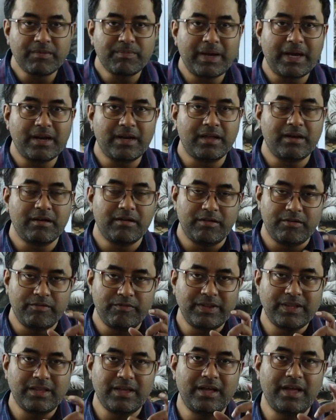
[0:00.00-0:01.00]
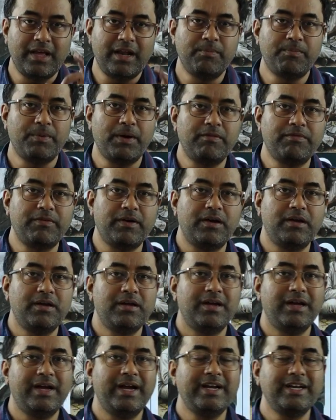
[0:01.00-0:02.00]
manner with the help of
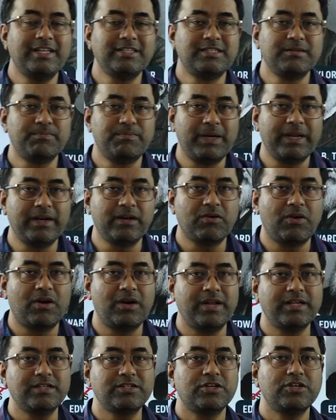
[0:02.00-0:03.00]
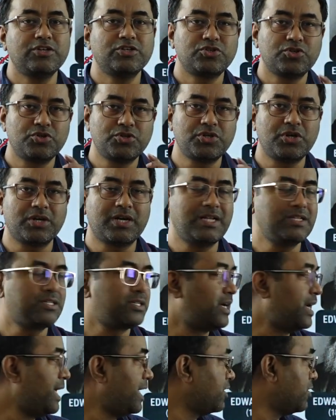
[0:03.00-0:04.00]
a discipline called as
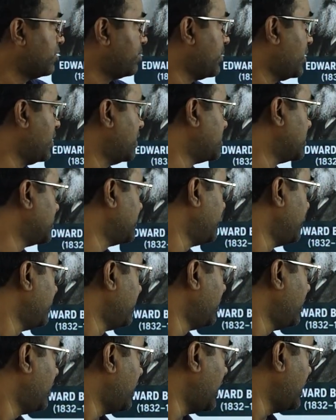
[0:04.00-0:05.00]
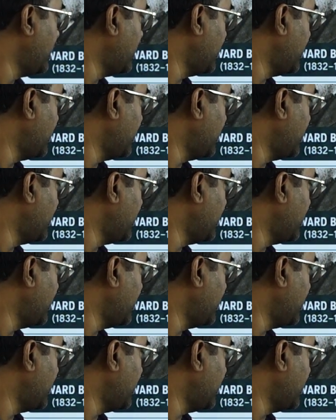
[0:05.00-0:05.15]
socio-cultural anthropology. And